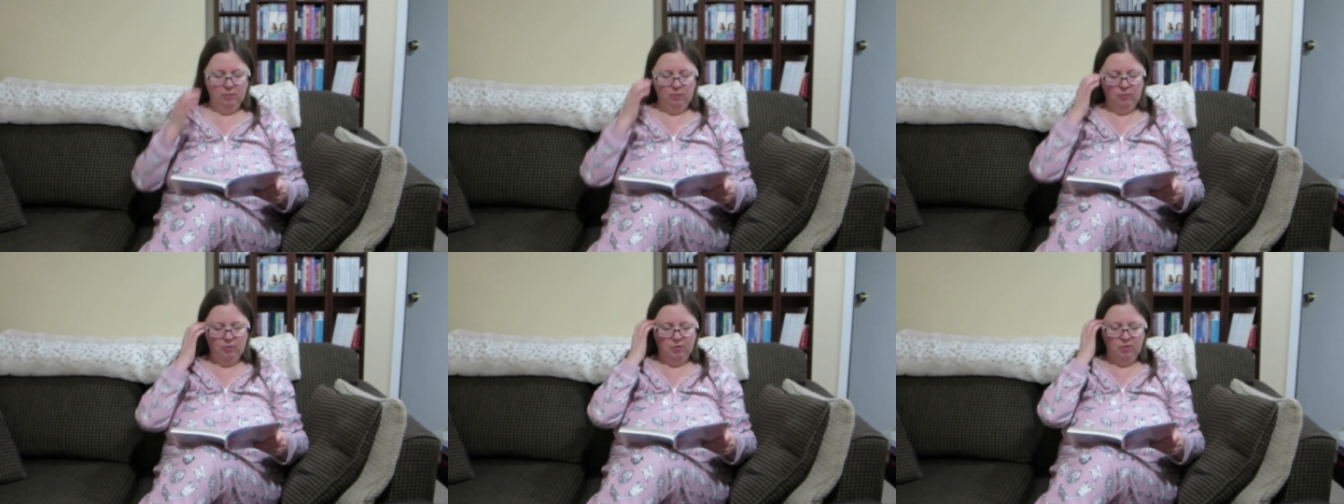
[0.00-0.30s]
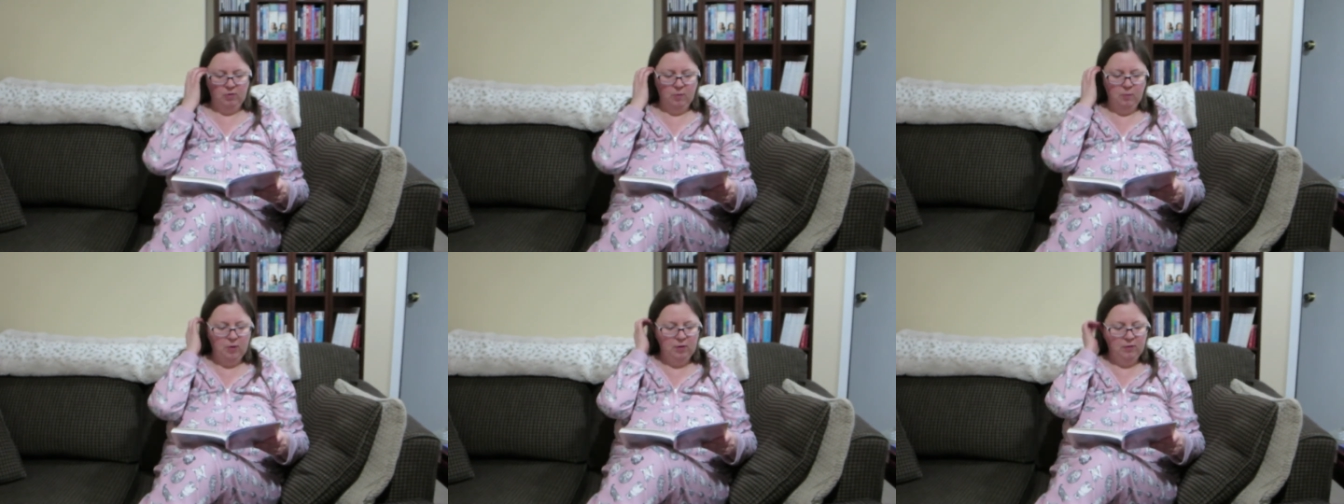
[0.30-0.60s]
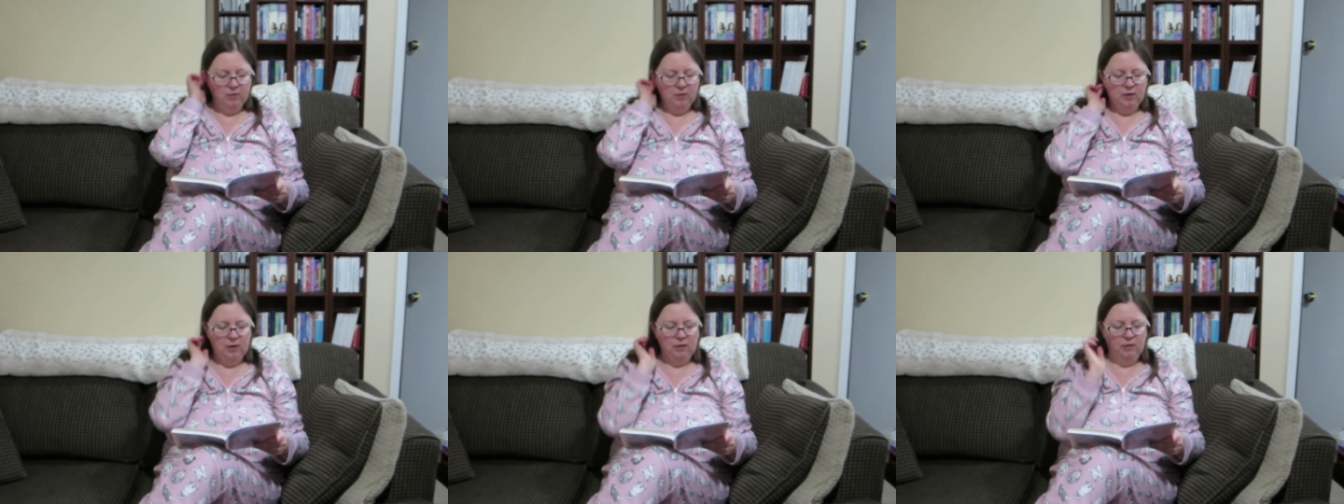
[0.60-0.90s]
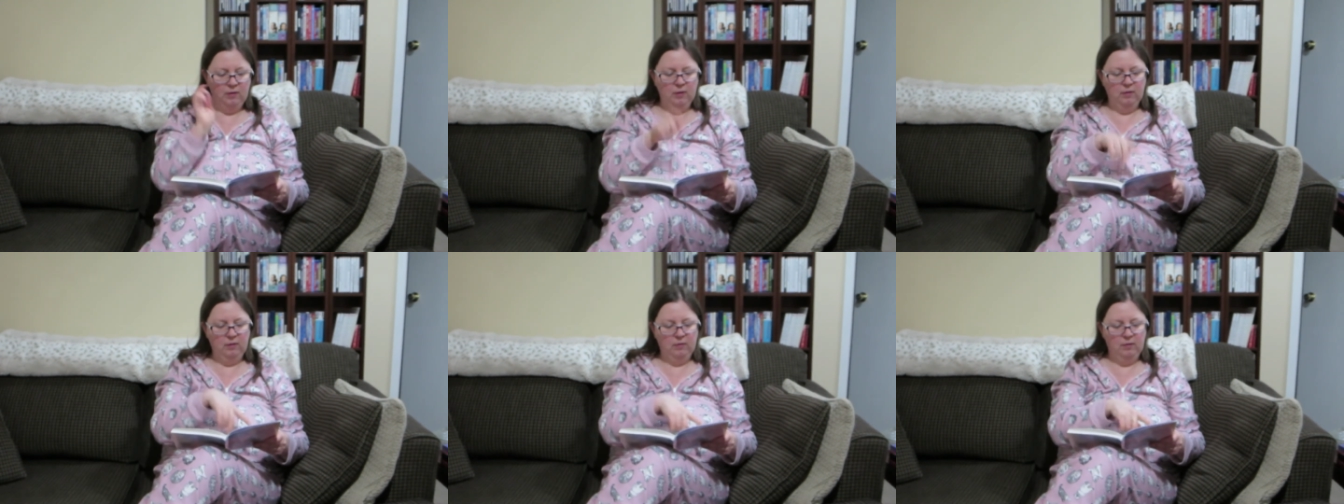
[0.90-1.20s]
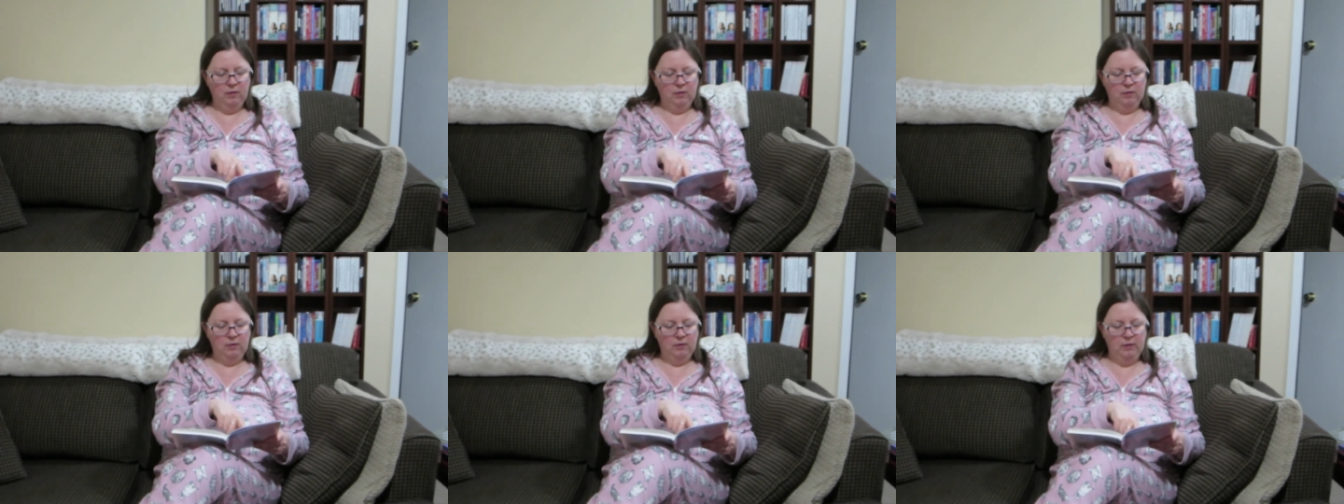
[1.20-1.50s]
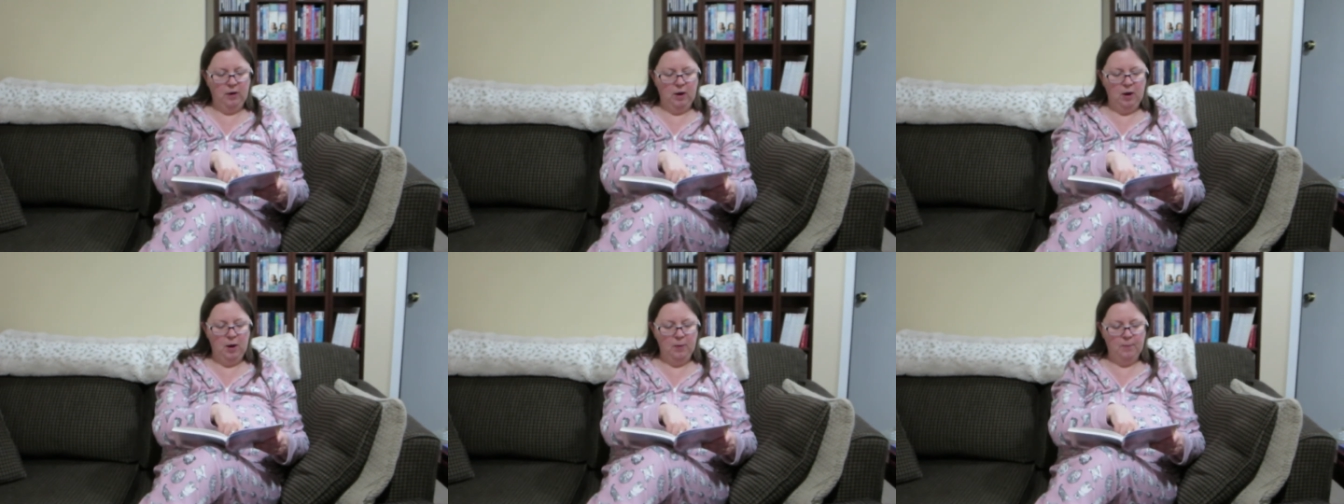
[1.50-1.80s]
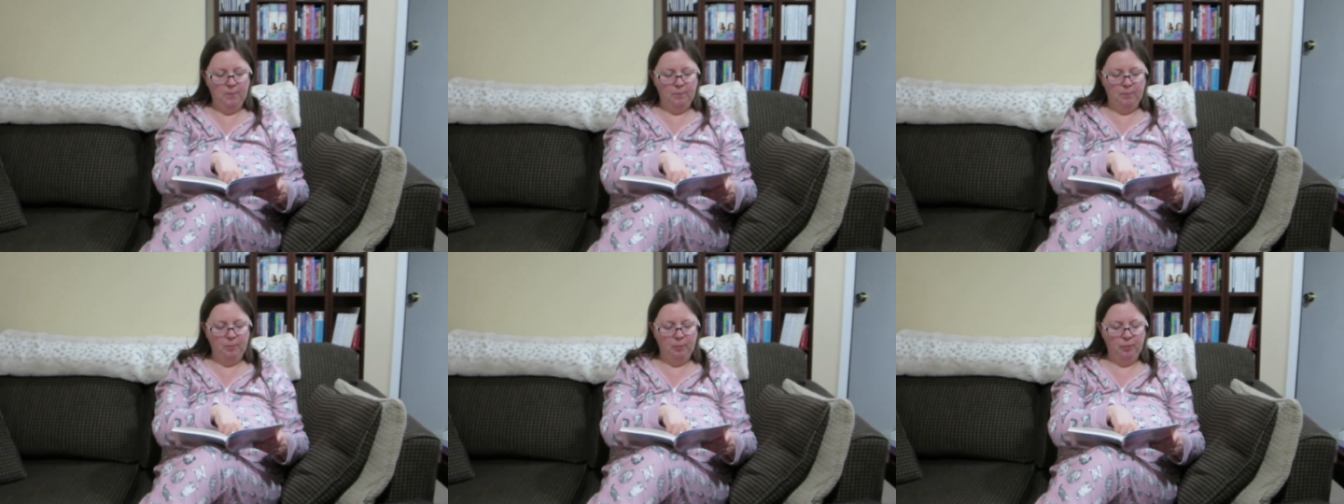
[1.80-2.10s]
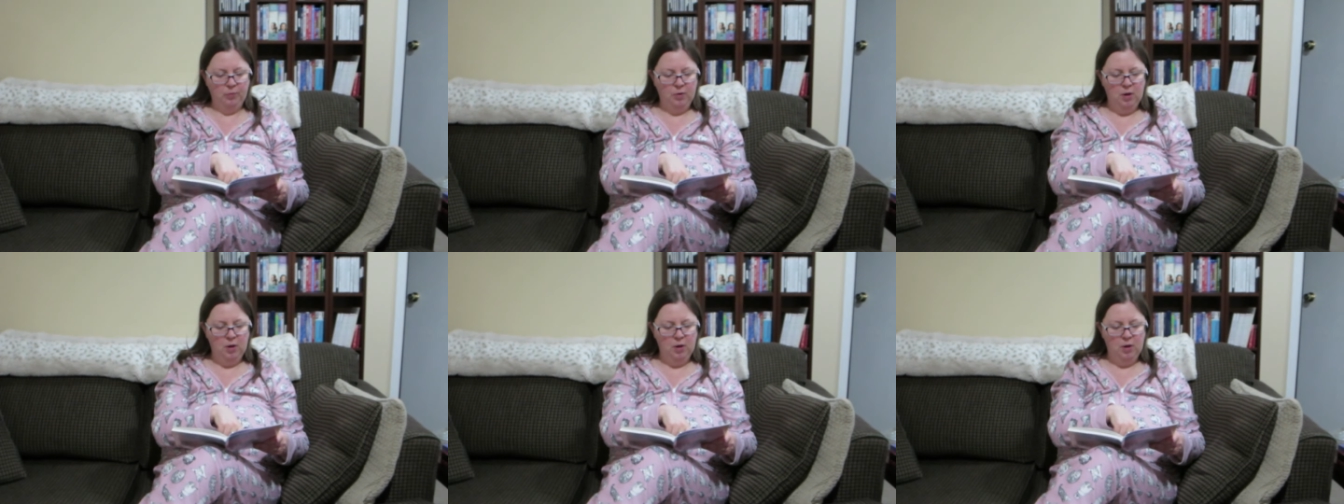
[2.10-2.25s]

For some reason, it doesn't... Um,